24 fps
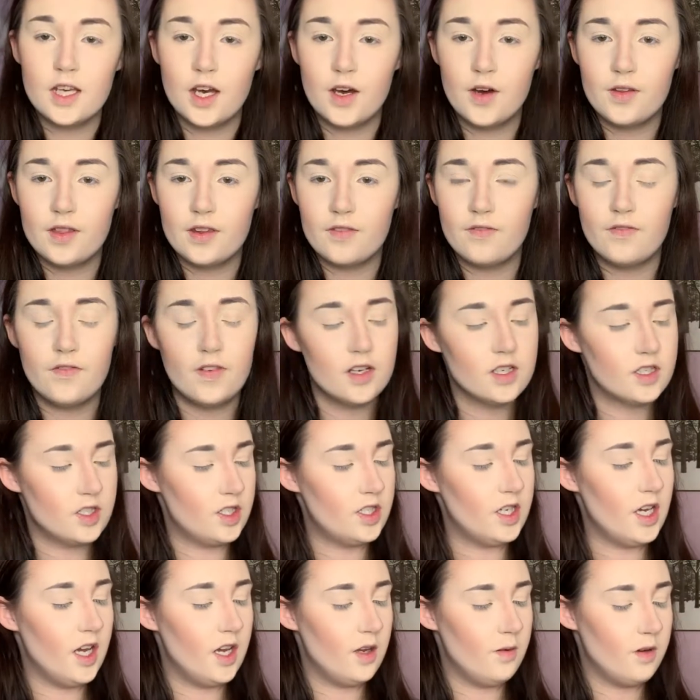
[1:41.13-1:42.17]
So the first
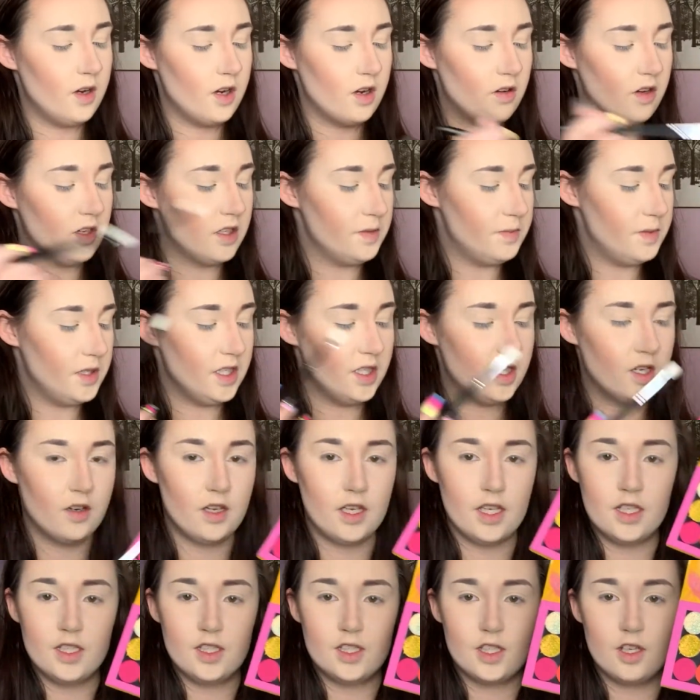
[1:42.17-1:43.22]
shade we are going to be going
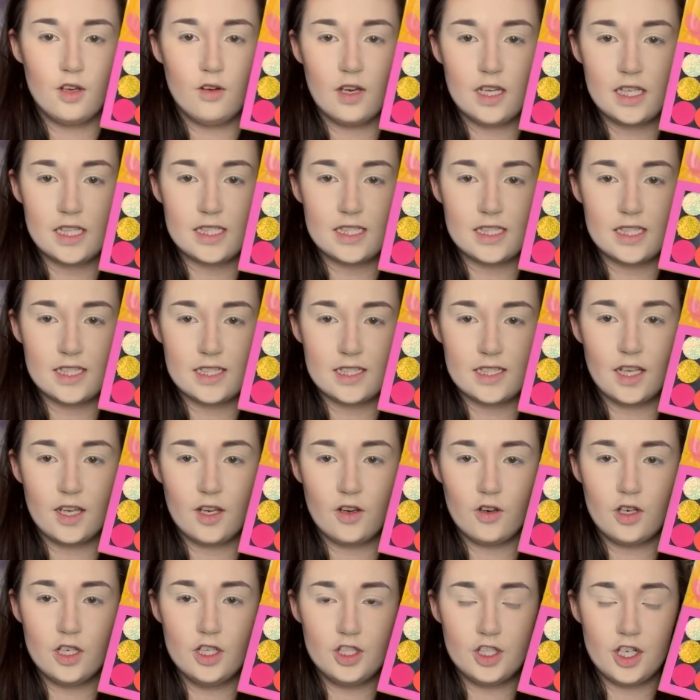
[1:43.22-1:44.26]
into is this light
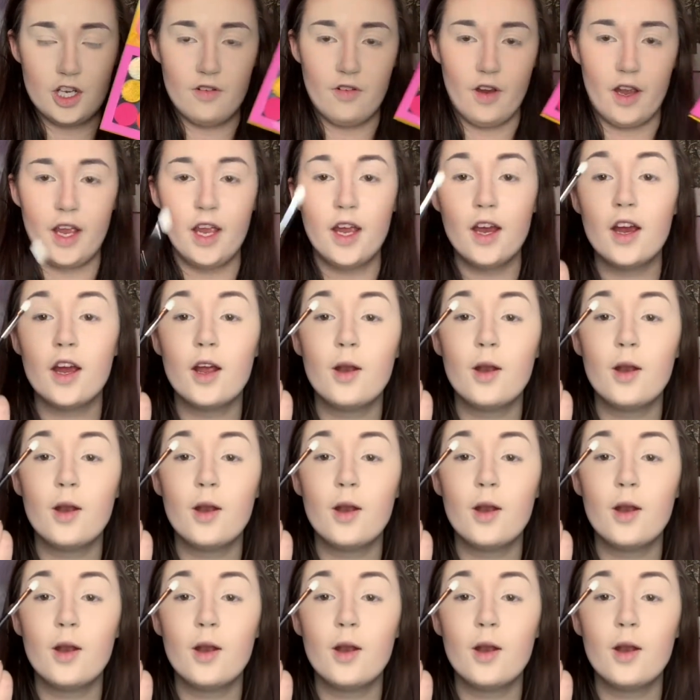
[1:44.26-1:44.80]
green shade right here,